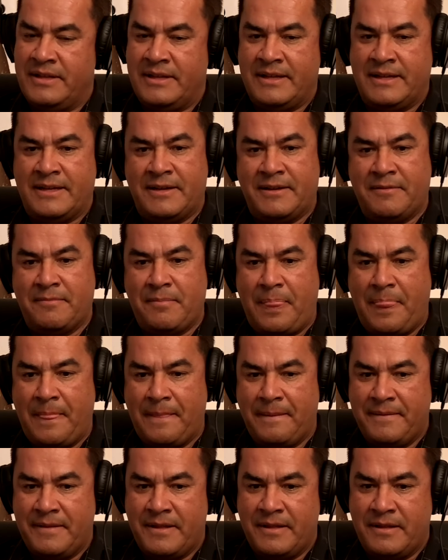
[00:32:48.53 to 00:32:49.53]
Um,
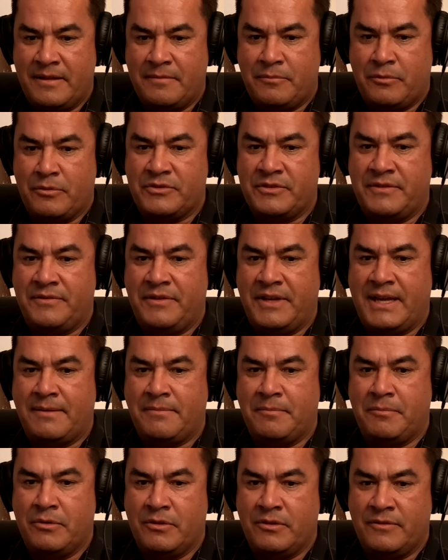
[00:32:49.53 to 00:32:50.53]
uh, portion of
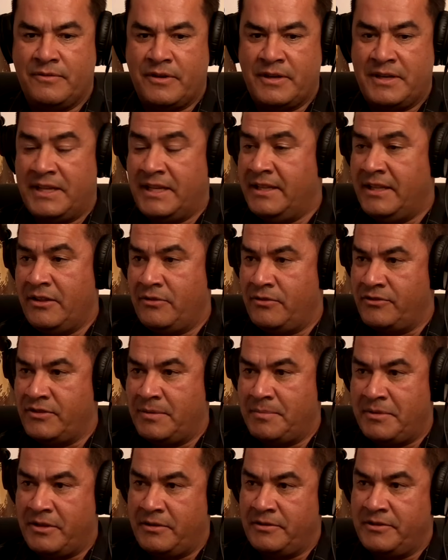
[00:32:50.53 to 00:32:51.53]
Yucaipa Boulevard. Again, these are some
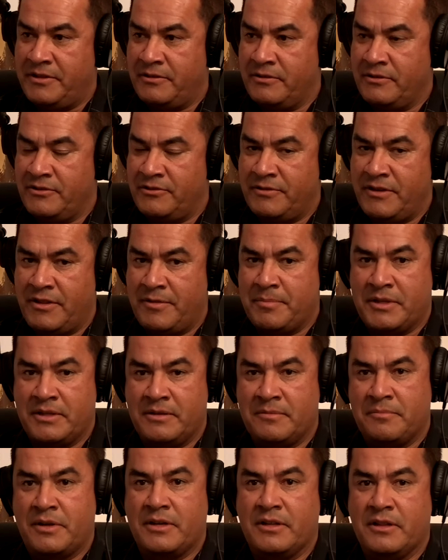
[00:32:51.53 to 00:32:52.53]
of the arterial streets,
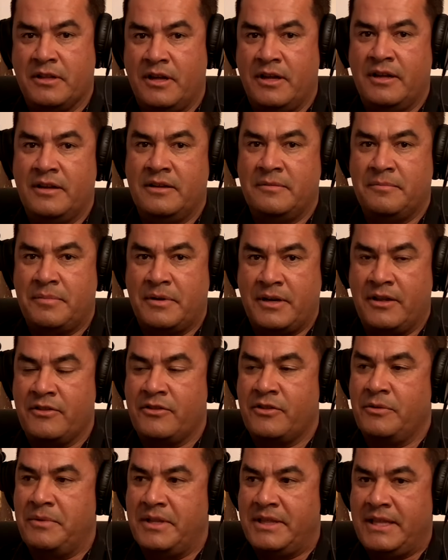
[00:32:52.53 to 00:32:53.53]
but but along but
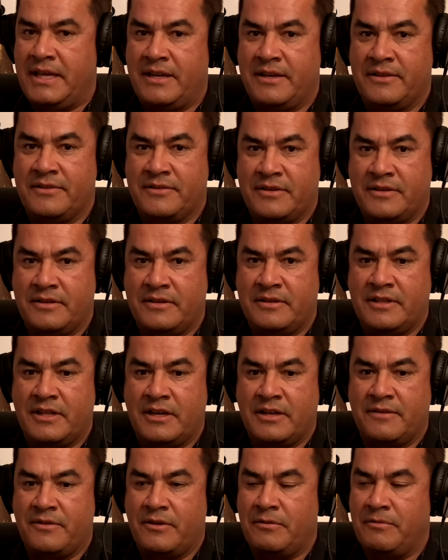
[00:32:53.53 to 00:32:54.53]
also with that is a, a
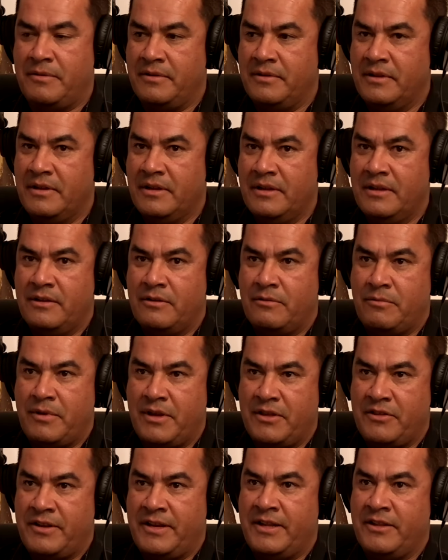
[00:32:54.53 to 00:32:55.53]
lot of our
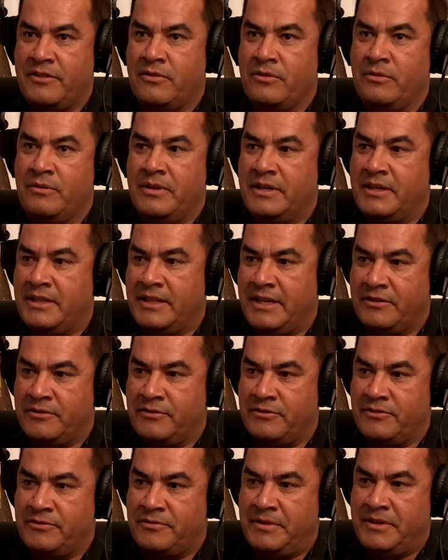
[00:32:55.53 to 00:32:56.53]
residential and
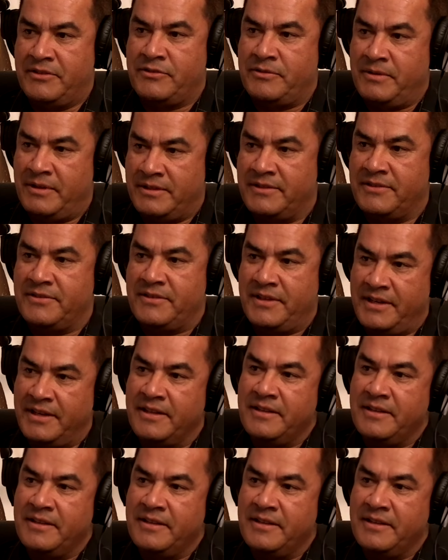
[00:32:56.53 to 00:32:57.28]
collector streets throughout the city.